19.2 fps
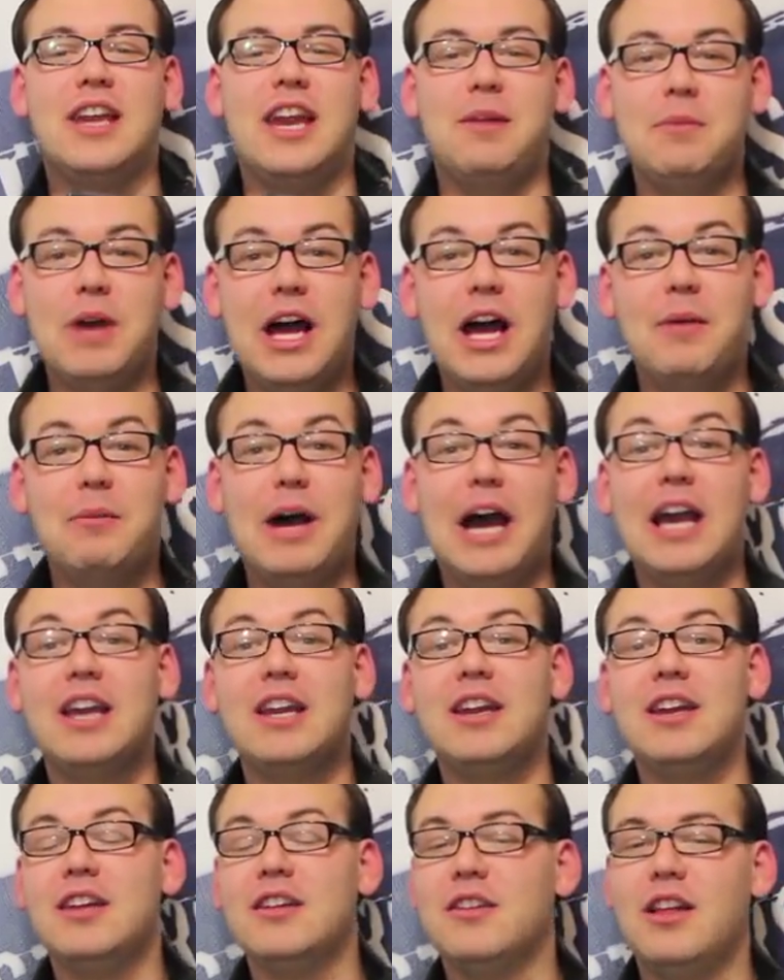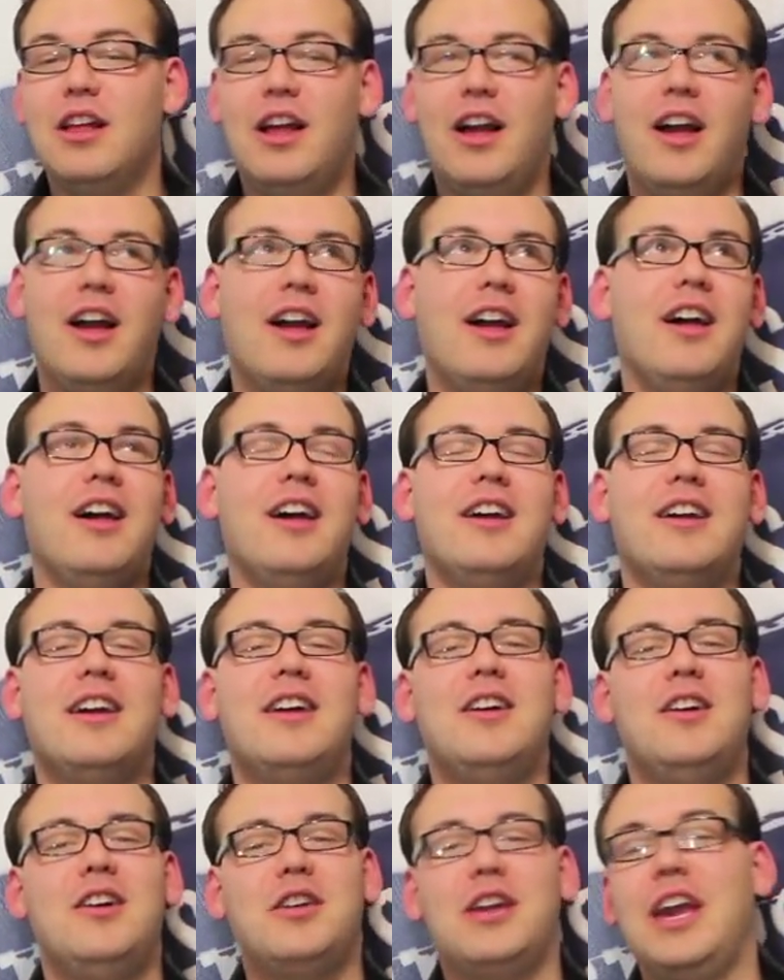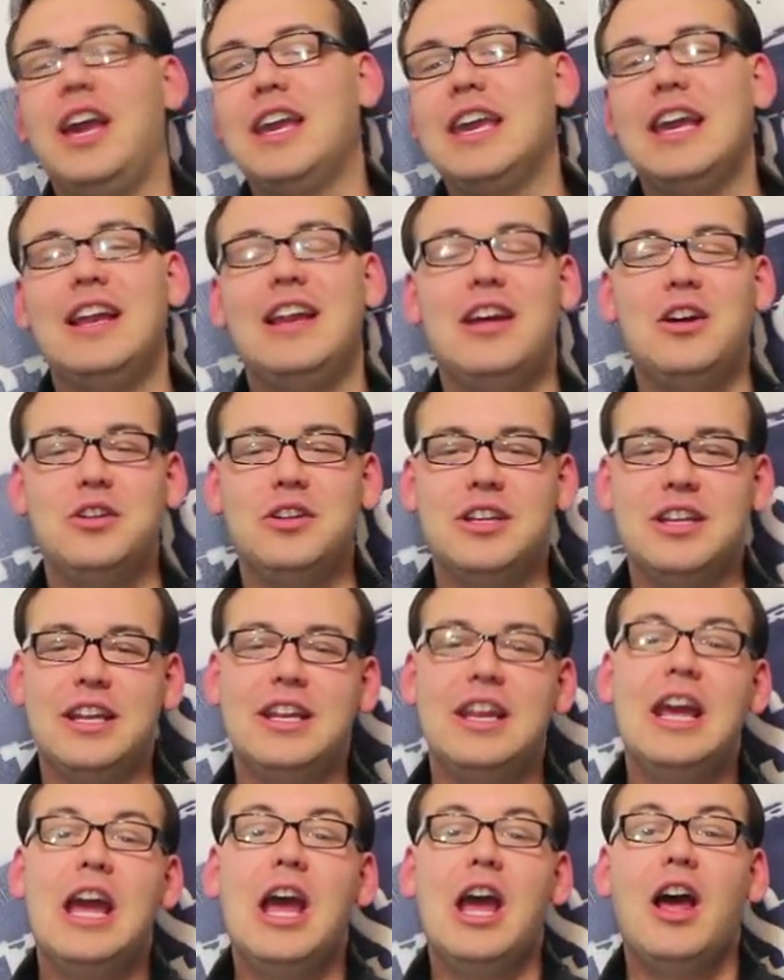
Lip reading: game? Okay, I can't hold it in.